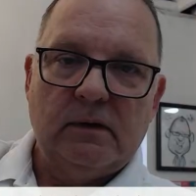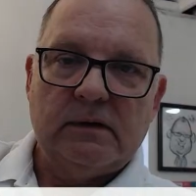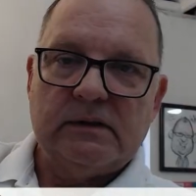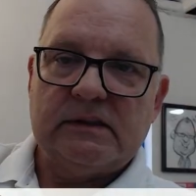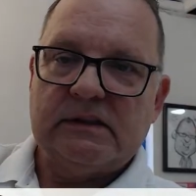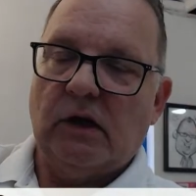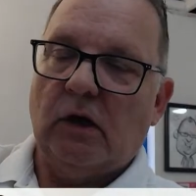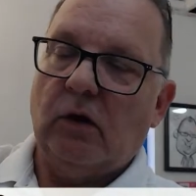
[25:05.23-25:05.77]

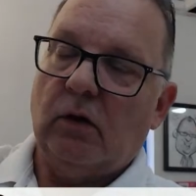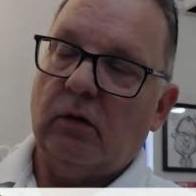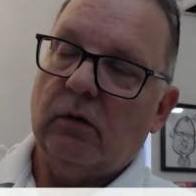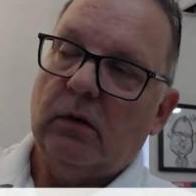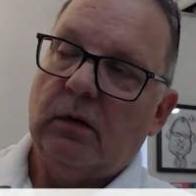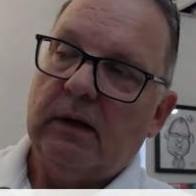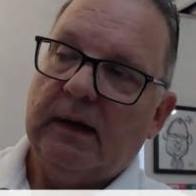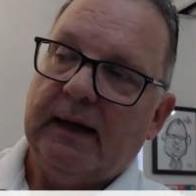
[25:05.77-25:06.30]
So
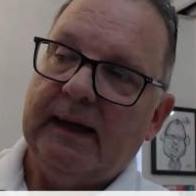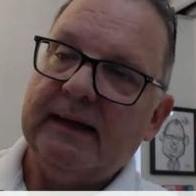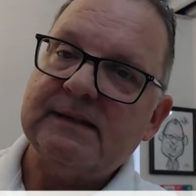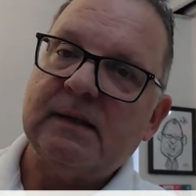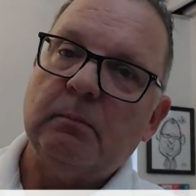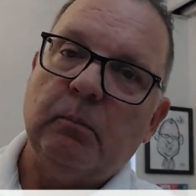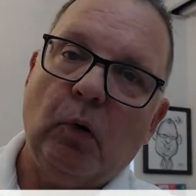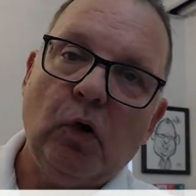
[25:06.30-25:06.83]
it is
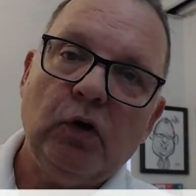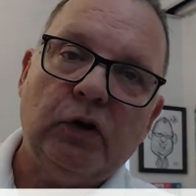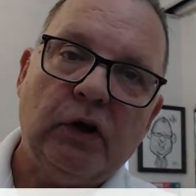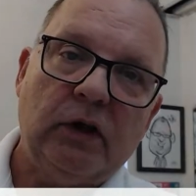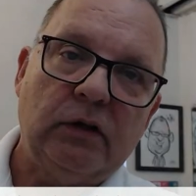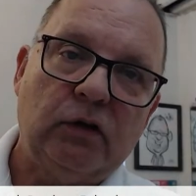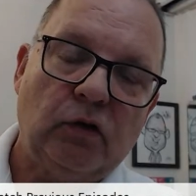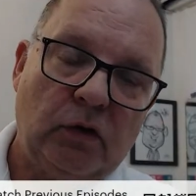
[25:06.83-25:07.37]

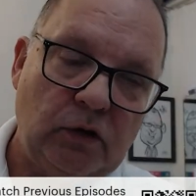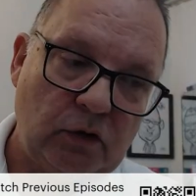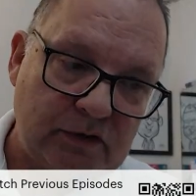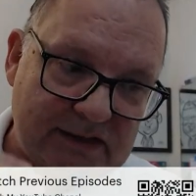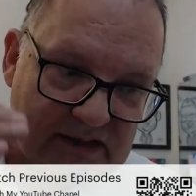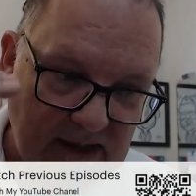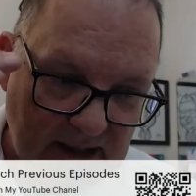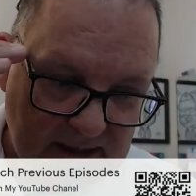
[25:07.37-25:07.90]
important to
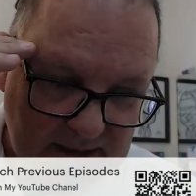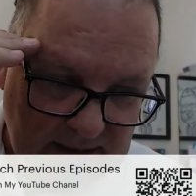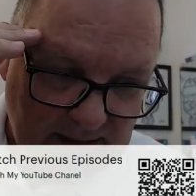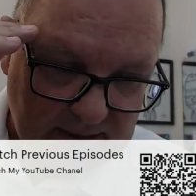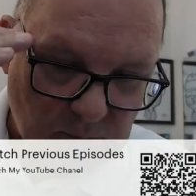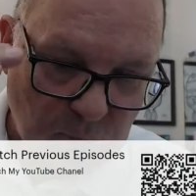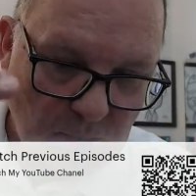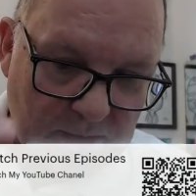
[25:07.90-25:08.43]
understand
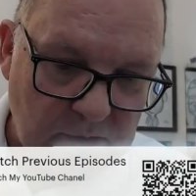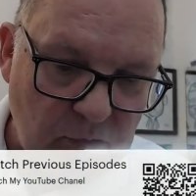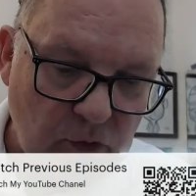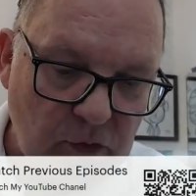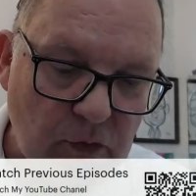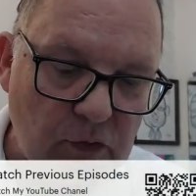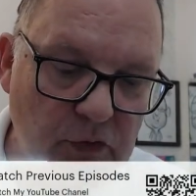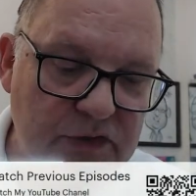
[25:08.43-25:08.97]
that when
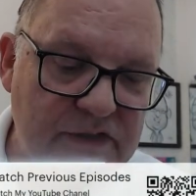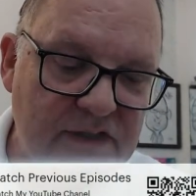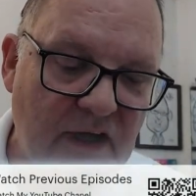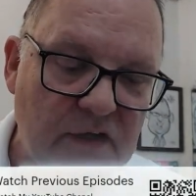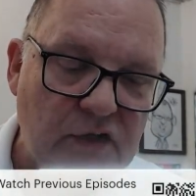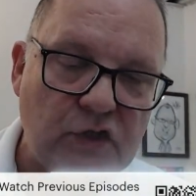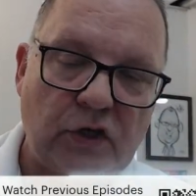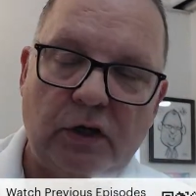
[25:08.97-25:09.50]
you do
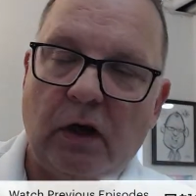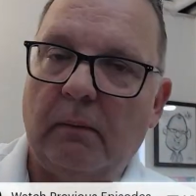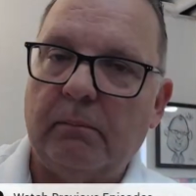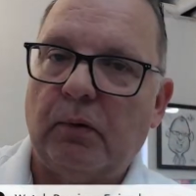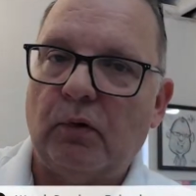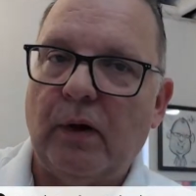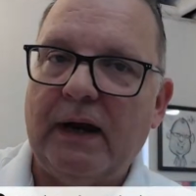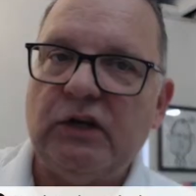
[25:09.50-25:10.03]
such an
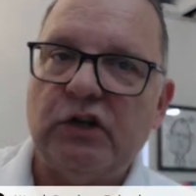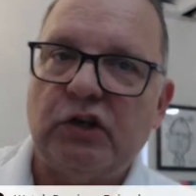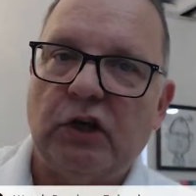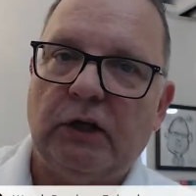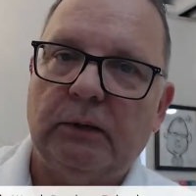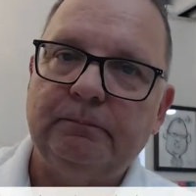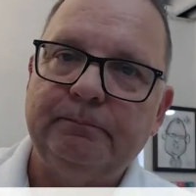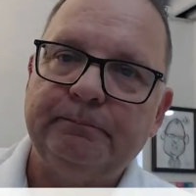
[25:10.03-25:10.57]
operation,